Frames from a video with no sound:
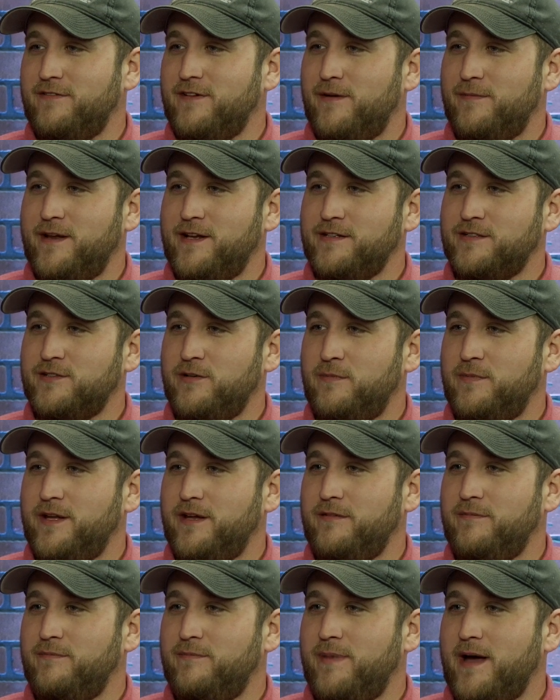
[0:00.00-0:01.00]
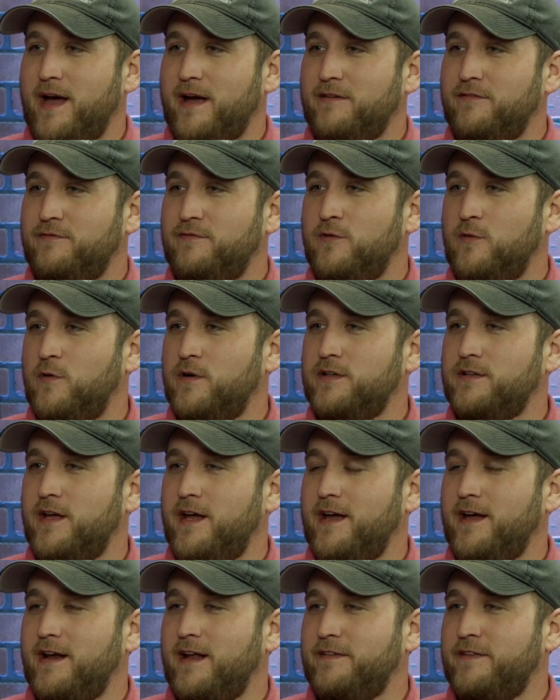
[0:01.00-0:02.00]
I mean, it's going to be a back and forth
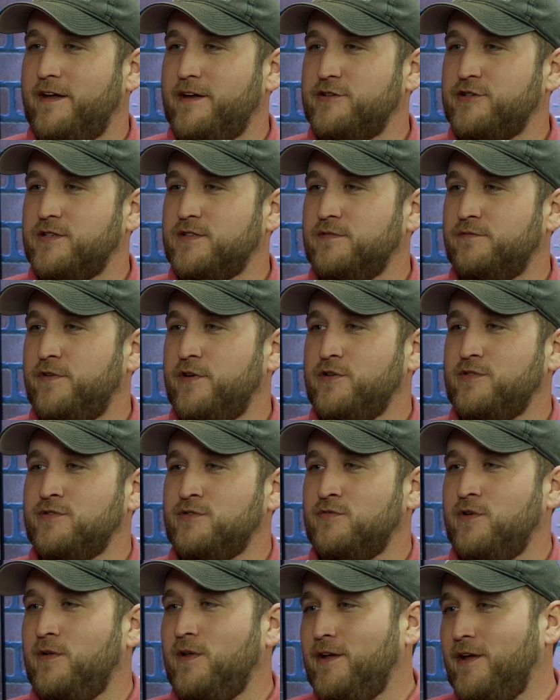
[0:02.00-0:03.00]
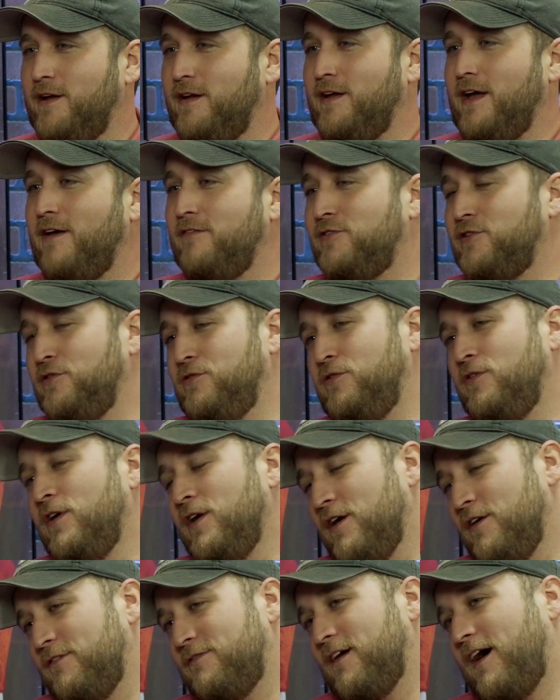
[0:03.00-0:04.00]
thing, and I think Justin Fields is really going to have to
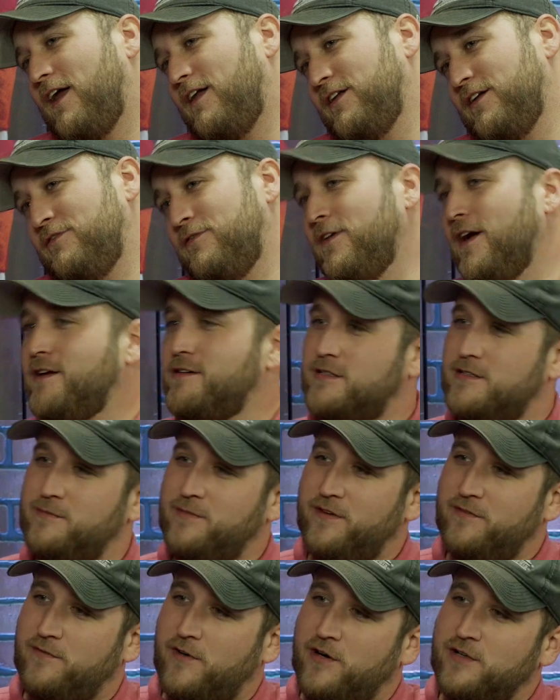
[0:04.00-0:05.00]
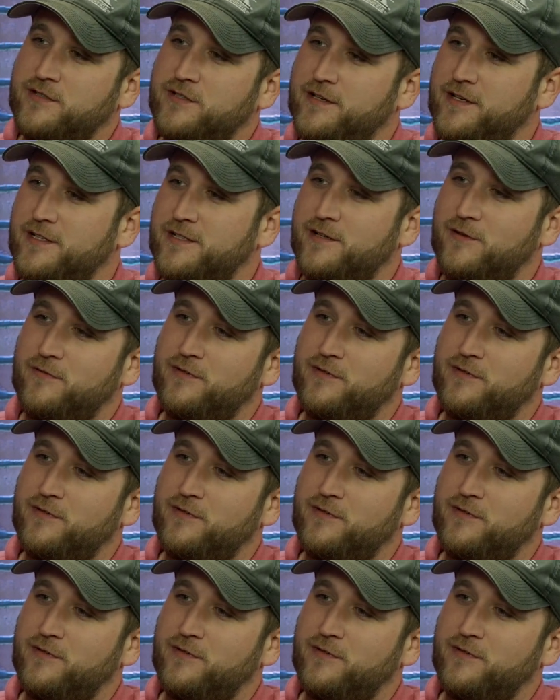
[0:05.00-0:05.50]
finally face some adversity. So